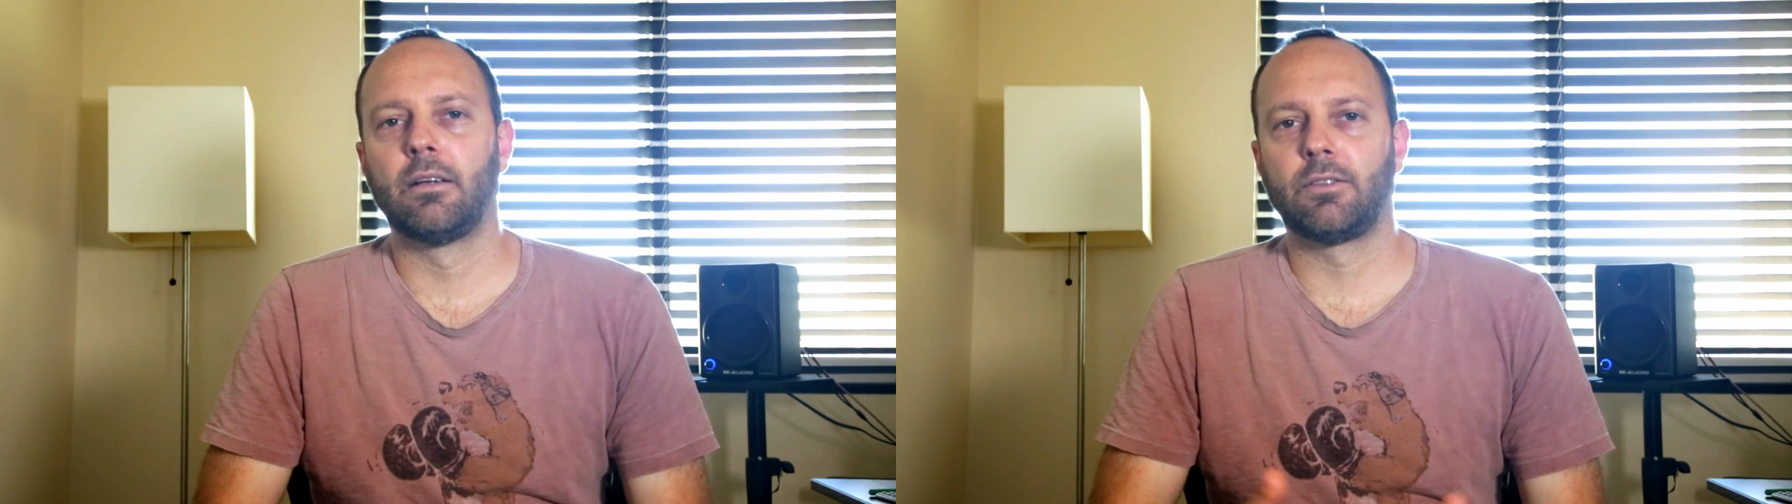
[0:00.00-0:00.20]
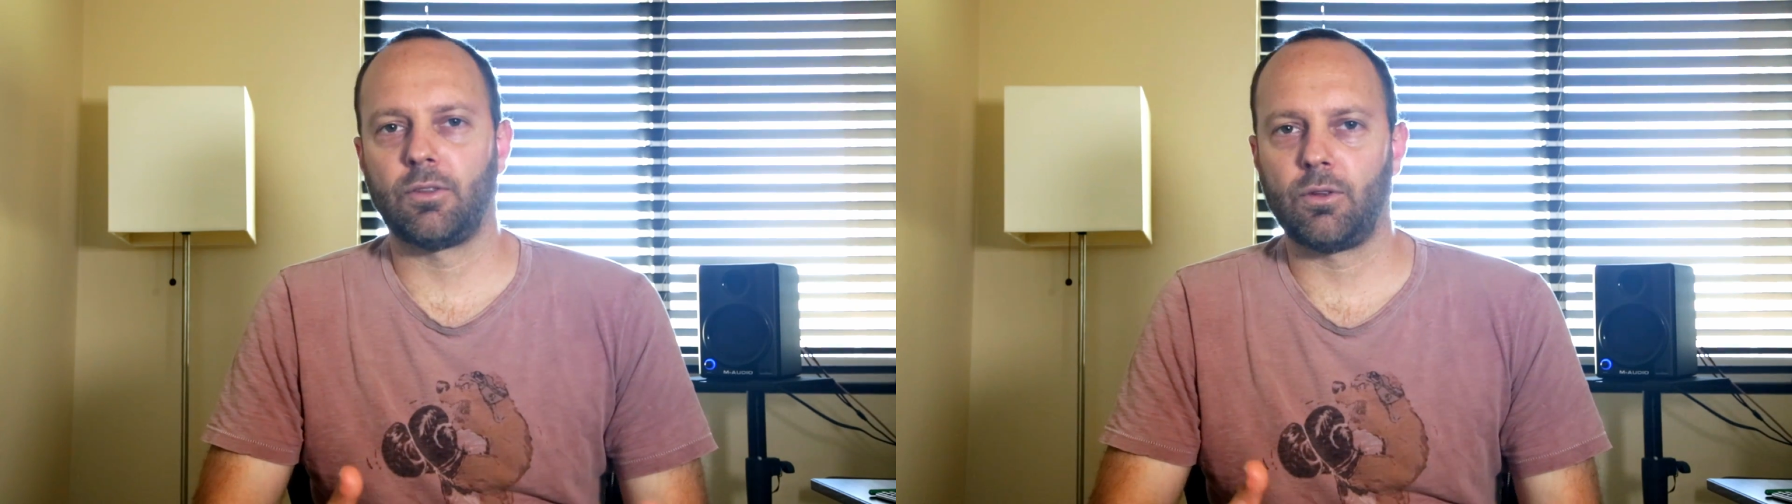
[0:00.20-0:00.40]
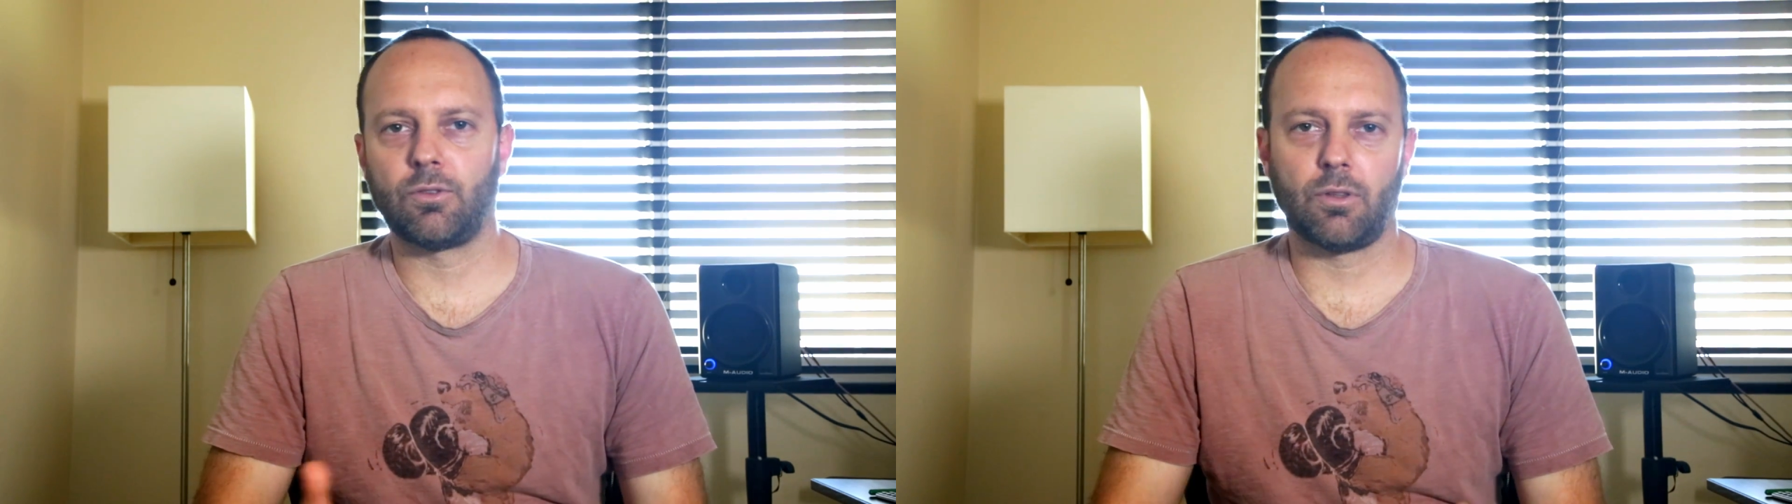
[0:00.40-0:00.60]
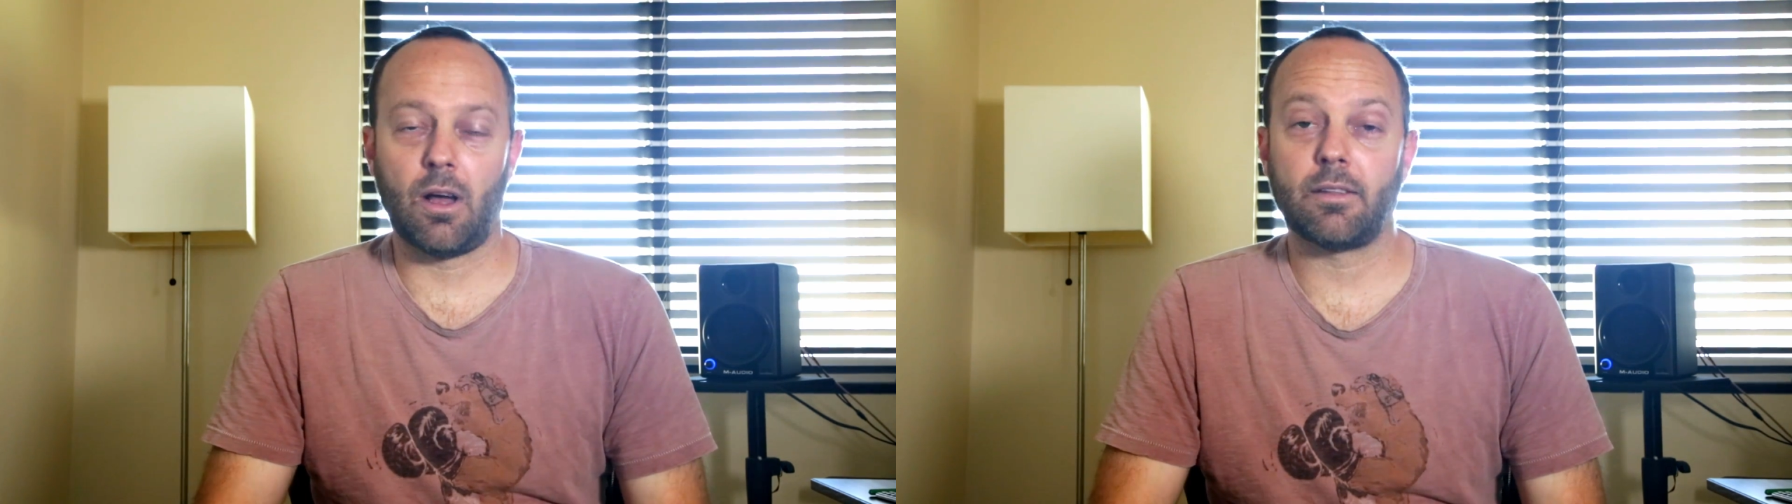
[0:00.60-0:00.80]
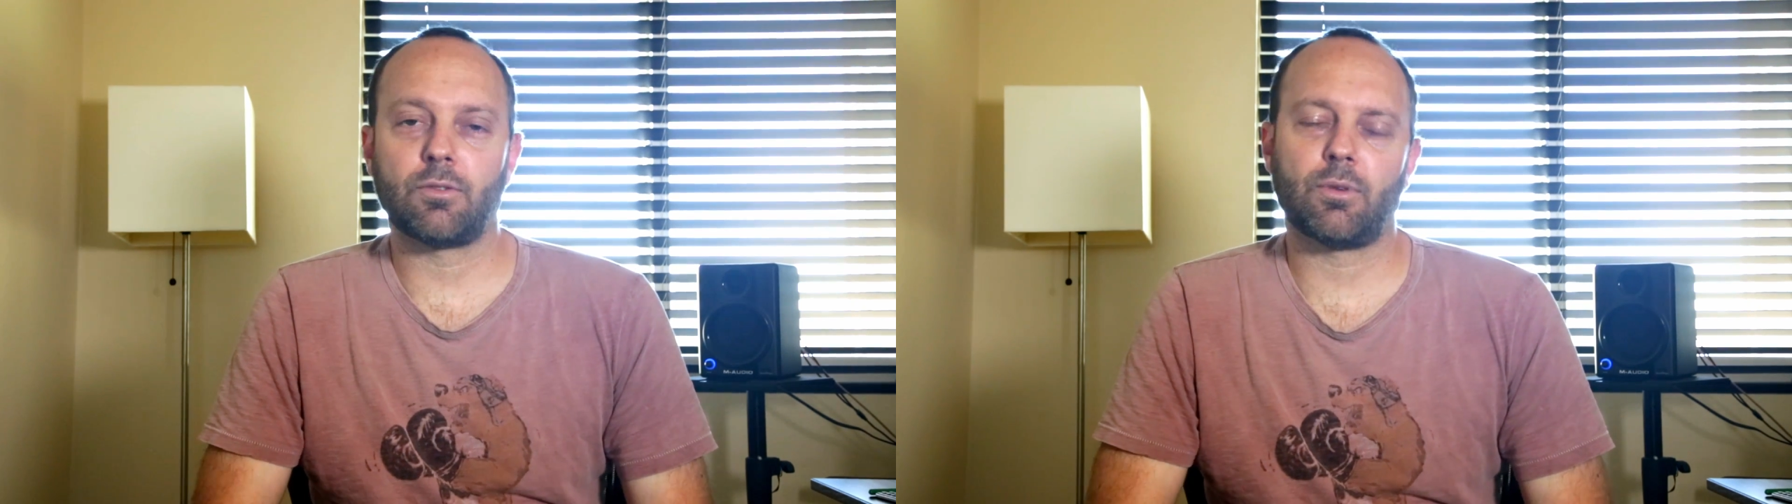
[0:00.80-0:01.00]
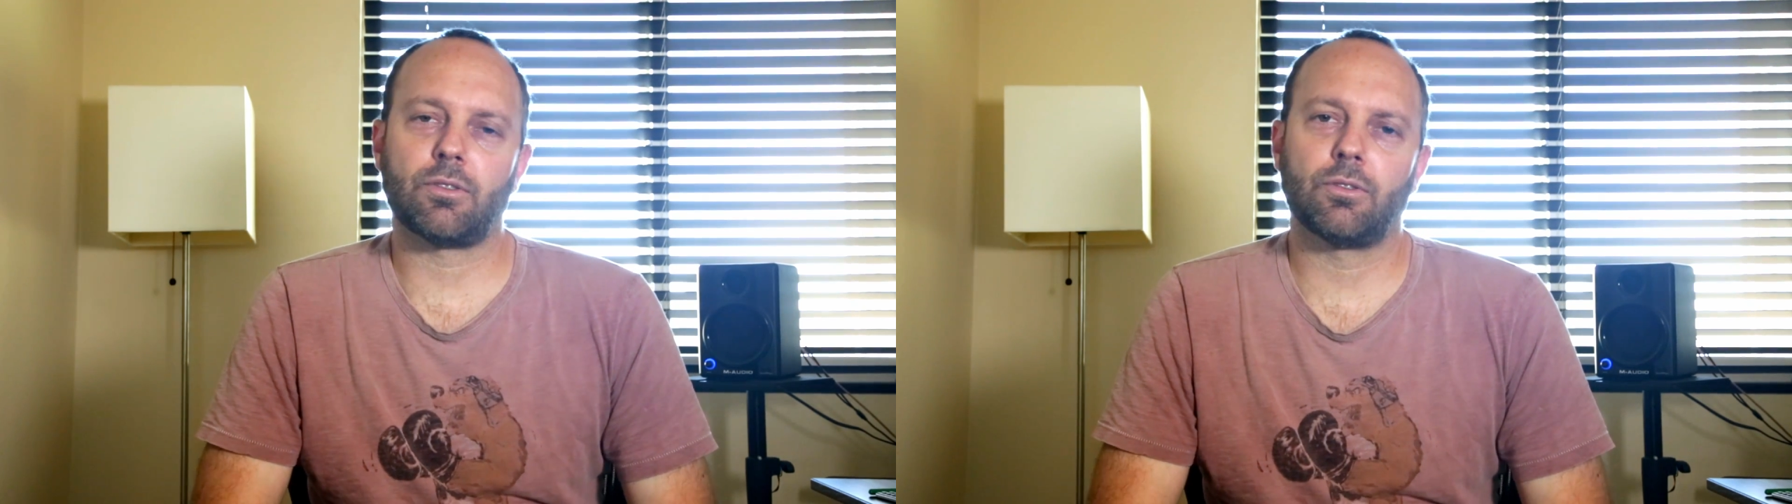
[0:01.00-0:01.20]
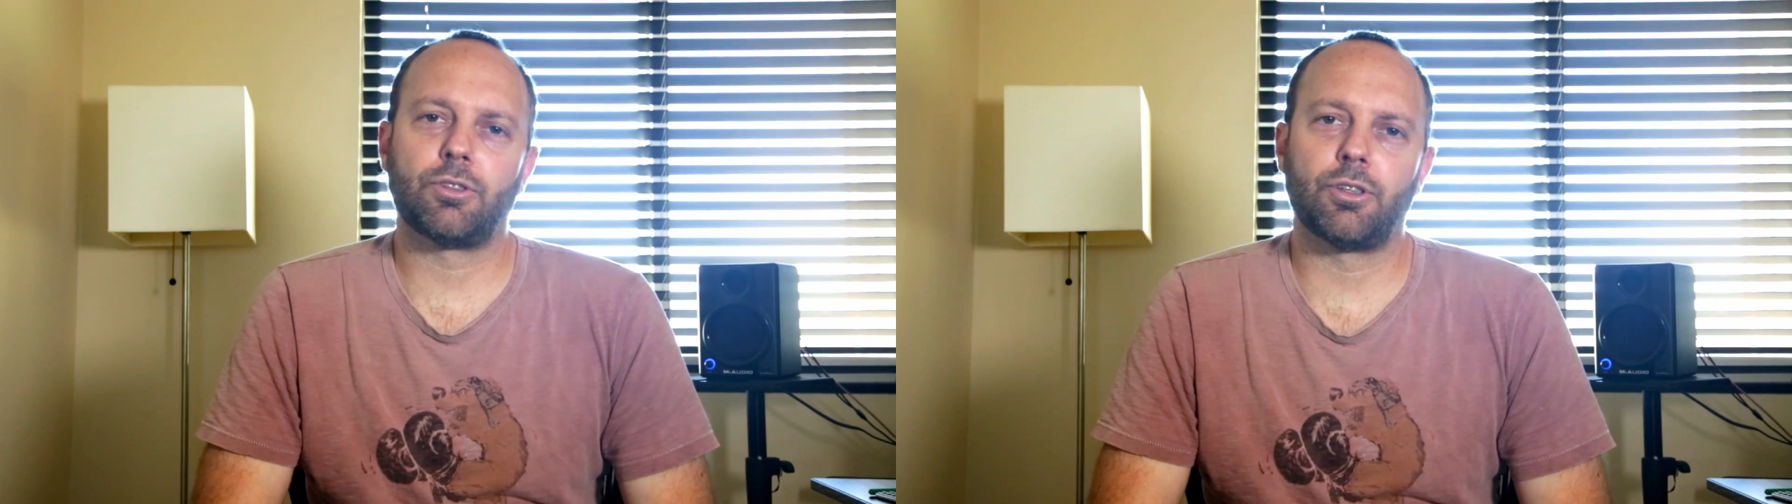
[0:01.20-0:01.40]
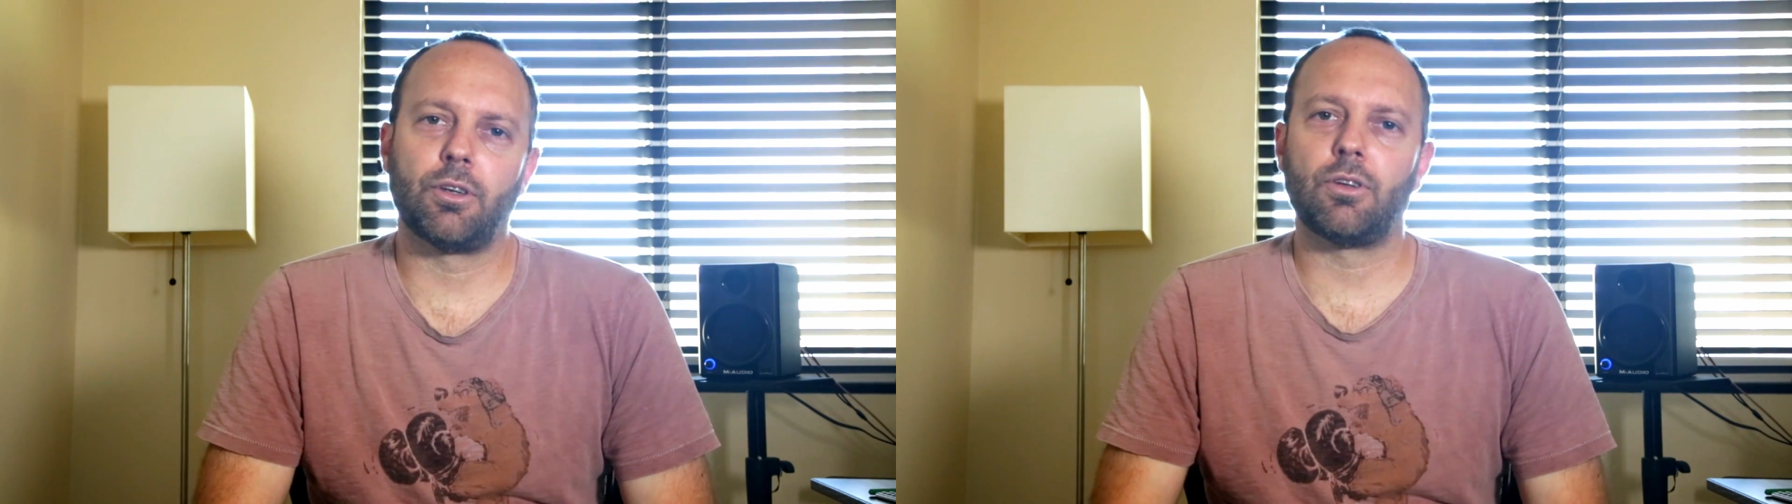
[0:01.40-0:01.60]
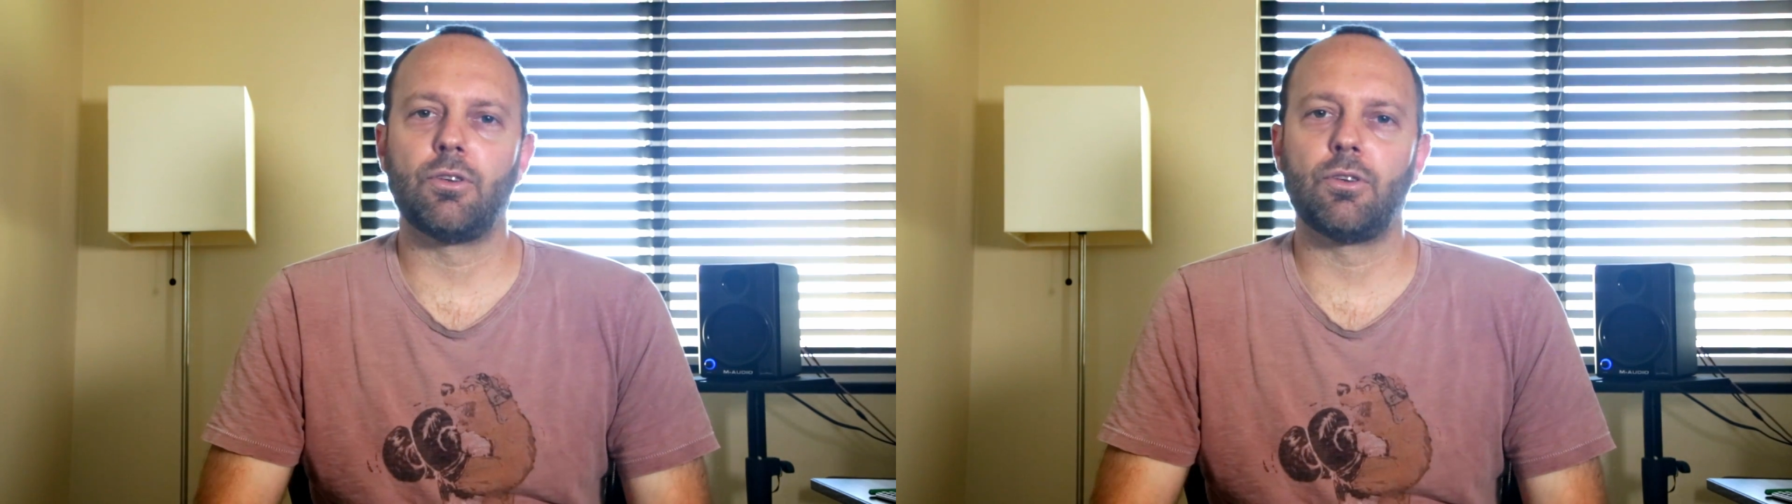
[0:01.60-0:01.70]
so those lines of resolution,